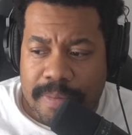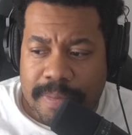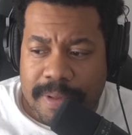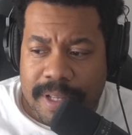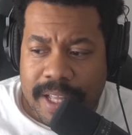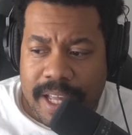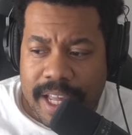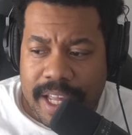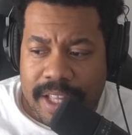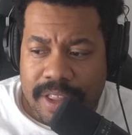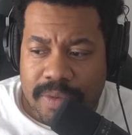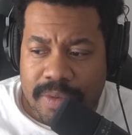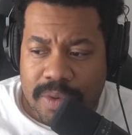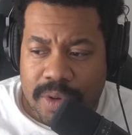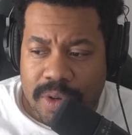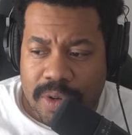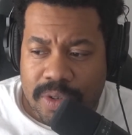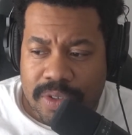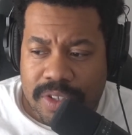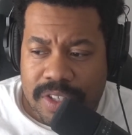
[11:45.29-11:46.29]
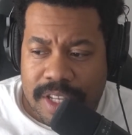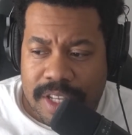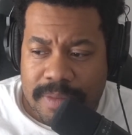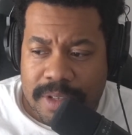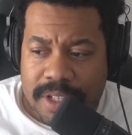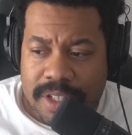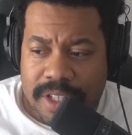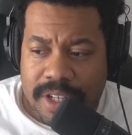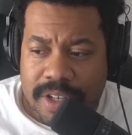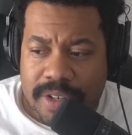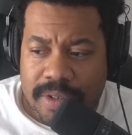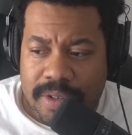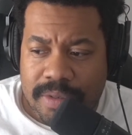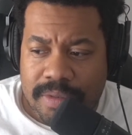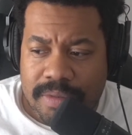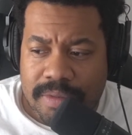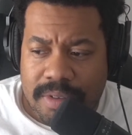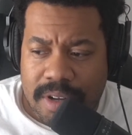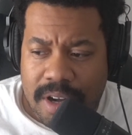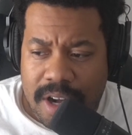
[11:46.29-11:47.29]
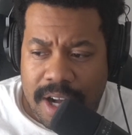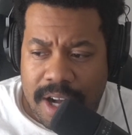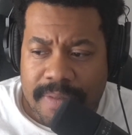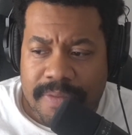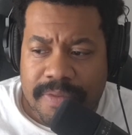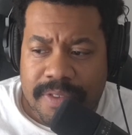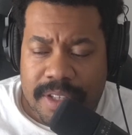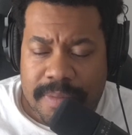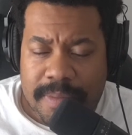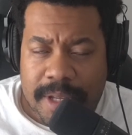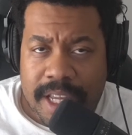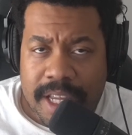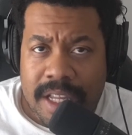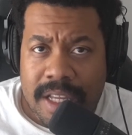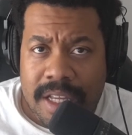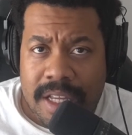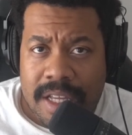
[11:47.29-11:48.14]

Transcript: play the role seemed a little off to me.